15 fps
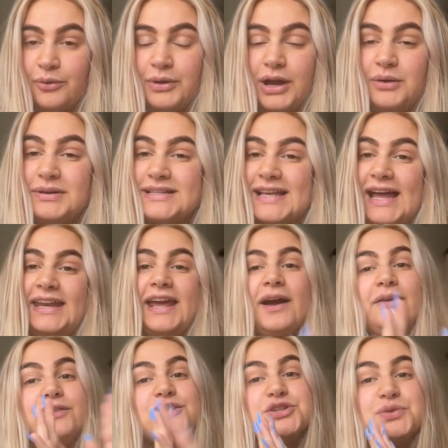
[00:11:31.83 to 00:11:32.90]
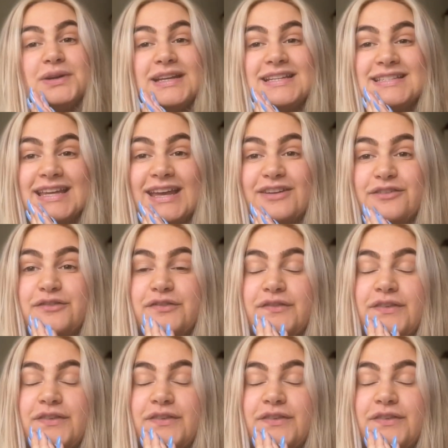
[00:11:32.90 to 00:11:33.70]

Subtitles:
We always get it on the 26th.